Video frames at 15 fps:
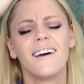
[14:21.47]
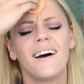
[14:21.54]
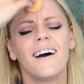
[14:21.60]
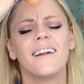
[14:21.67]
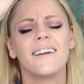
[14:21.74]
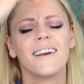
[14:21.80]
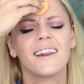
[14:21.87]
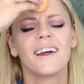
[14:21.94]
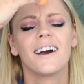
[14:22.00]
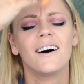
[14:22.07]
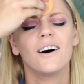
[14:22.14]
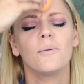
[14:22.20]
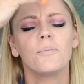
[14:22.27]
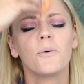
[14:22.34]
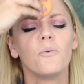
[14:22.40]
I need
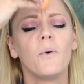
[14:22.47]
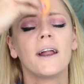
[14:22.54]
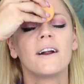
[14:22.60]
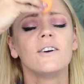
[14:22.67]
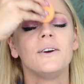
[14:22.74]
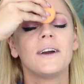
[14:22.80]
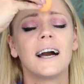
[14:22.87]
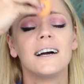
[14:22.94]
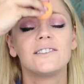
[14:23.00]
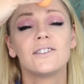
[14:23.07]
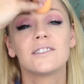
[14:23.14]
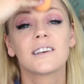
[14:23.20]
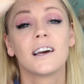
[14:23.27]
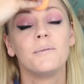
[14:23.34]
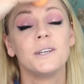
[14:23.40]
help. Why don't you guys
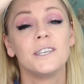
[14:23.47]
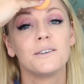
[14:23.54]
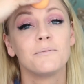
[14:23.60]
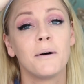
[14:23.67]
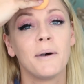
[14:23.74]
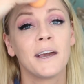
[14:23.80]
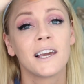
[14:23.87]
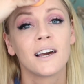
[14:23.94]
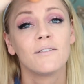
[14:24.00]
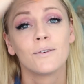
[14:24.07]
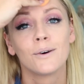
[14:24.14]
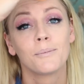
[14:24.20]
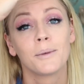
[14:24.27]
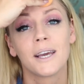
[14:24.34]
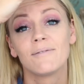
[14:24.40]
just come and do my makeup
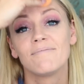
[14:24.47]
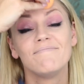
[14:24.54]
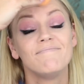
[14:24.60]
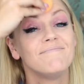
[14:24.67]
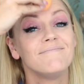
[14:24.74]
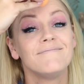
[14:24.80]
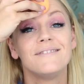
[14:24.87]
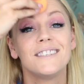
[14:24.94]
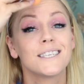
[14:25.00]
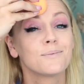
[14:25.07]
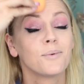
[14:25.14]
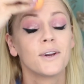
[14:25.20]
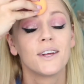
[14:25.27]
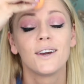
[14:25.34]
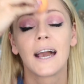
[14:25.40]
for me? Just
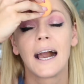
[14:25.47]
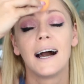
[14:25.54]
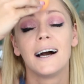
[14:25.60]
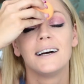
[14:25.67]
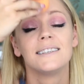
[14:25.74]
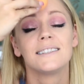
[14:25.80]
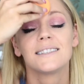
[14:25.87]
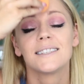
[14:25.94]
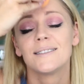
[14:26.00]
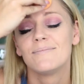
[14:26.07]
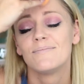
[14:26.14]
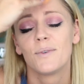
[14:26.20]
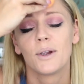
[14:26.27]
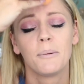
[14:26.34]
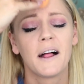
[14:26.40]
one of you guys.
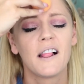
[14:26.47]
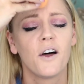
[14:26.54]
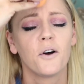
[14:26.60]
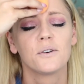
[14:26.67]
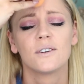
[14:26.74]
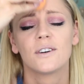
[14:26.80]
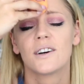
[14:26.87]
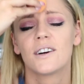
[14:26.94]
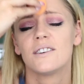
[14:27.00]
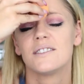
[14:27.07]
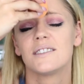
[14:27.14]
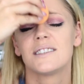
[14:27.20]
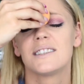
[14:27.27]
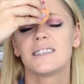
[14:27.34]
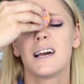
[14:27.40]
One of my local
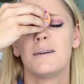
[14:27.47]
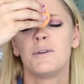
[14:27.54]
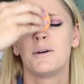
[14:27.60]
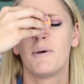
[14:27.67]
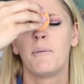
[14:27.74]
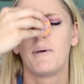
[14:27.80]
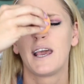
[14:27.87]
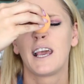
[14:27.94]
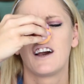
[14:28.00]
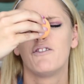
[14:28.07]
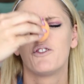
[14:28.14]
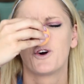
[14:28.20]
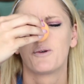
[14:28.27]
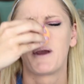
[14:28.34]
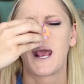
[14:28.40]
girls just come do my makeup
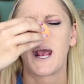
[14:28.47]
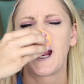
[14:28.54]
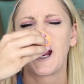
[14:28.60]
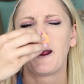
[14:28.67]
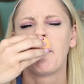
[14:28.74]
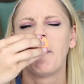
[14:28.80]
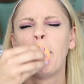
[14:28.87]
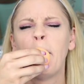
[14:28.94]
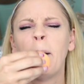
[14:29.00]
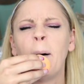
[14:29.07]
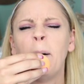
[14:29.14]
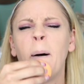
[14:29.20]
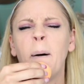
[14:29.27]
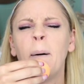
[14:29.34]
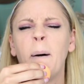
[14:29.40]
for me.
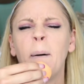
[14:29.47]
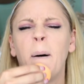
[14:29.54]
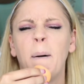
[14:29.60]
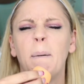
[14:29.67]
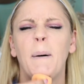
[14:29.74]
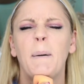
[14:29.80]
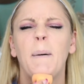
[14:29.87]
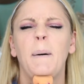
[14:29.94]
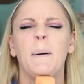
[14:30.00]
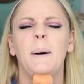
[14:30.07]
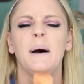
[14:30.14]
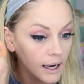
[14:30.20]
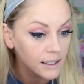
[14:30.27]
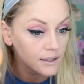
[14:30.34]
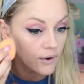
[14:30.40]

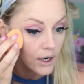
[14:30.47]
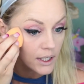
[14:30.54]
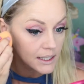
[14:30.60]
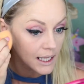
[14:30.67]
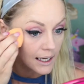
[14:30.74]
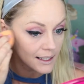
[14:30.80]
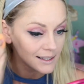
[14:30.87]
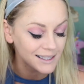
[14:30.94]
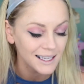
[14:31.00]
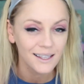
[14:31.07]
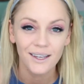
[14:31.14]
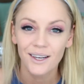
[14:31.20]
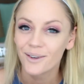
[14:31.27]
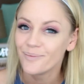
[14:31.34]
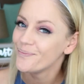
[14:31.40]
Oh. As far as that
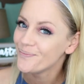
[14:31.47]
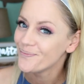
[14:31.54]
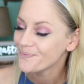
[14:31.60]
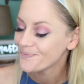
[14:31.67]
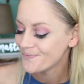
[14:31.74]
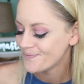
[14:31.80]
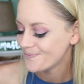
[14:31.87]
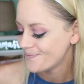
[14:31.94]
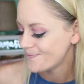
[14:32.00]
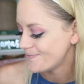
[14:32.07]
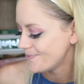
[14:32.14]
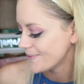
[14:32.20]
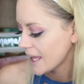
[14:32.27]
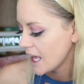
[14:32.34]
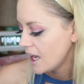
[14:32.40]
concealer,
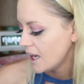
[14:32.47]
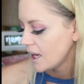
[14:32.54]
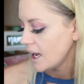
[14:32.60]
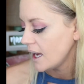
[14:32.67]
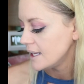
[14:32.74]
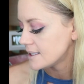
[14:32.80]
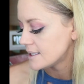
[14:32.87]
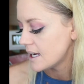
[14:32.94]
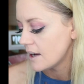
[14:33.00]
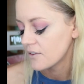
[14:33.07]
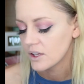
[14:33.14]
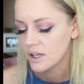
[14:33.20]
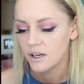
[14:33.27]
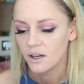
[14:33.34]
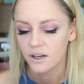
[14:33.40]
mm, it's
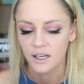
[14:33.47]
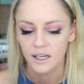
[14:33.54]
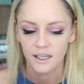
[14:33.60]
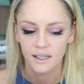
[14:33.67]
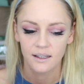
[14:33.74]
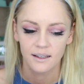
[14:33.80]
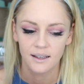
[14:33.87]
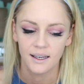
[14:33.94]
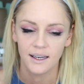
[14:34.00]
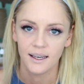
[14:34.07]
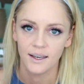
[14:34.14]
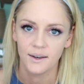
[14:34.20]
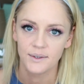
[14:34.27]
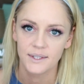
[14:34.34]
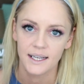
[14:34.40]
definitely not gonna get
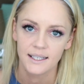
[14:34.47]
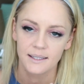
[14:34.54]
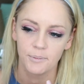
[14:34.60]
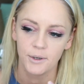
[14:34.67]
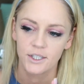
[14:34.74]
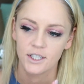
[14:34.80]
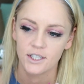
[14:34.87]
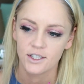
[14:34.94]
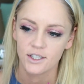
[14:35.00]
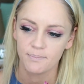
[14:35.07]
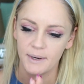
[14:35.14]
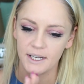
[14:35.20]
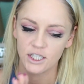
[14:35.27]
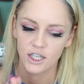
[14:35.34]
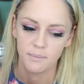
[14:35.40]
used as much as
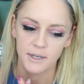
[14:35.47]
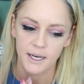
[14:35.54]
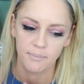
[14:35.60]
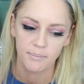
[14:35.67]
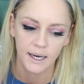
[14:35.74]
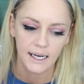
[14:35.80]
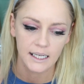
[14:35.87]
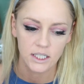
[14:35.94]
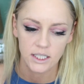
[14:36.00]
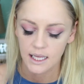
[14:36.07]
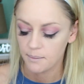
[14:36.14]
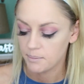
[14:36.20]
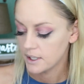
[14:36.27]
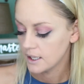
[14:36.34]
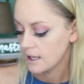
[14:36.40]
my shape tape. I just
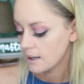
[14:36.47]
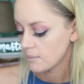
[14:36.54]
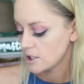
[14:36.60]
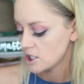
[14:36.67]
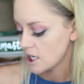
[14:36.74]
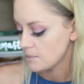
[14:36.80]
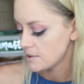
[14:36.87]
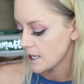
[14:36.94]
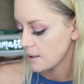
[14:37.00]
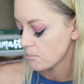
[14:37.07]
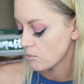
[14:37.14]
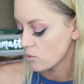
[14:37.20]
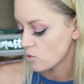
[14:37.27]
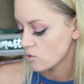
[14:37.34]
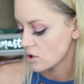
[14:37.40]
happen to like my shape tape
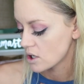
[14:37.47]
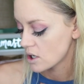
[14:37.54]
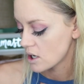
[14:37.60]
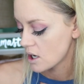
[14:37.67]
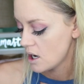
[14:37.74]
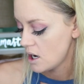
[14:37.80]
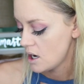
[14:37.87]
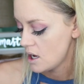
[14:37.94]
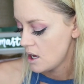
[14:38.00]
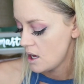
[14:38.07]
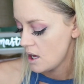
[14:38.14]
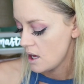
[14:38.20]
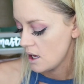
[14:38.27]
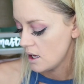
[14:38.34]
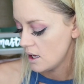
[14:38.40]
more.
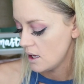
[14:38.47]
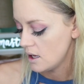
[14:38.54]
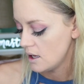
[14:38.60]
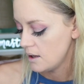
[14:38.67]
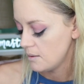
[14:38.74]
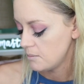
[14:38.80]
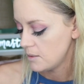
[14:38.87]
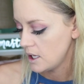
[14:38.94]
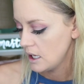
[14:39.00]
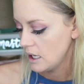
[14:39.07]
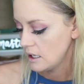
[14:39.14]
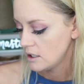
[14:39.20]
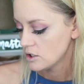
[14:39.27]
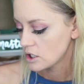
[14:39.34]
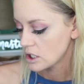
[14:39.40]
Um,
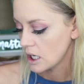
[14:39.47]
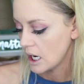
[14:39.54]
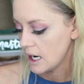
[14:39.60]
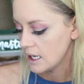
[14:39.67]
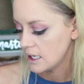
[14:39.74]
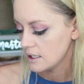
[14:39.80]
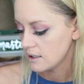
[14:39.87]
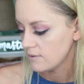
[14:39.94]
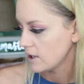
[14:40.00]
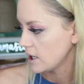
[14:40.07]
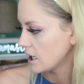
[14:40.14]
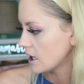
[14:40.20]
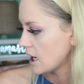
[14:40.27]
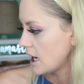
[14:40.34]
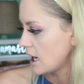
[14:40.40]
trying to
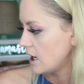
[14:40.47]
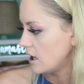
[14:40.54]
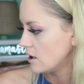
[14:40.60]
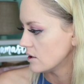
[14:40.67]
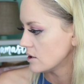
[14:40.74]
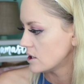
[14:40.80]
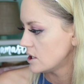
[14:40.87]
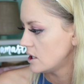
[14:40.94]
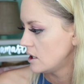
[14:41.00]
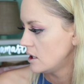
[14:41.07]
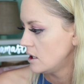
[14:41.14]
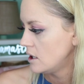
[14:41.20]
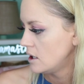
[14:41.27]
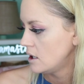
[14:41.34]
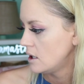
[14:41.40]
figure out
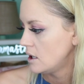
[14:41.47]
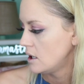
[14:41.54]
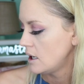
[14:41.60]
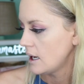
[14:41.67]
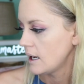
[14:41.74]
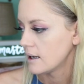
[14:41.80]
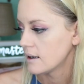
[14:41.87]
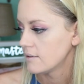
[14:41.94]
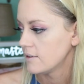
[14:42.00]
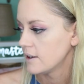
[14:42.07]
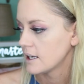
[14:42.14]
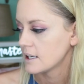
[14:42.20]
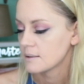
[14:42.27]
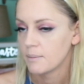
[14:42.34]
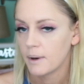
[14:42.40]
how to
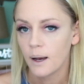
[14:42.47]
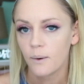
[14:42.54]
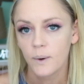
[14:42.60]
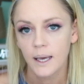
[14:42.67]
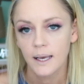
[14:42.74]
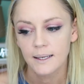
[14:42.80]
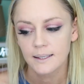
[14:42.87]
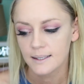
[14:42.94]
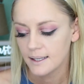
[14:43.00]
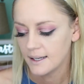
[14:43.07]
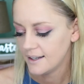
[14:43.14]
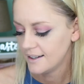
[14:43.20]
fix my wings.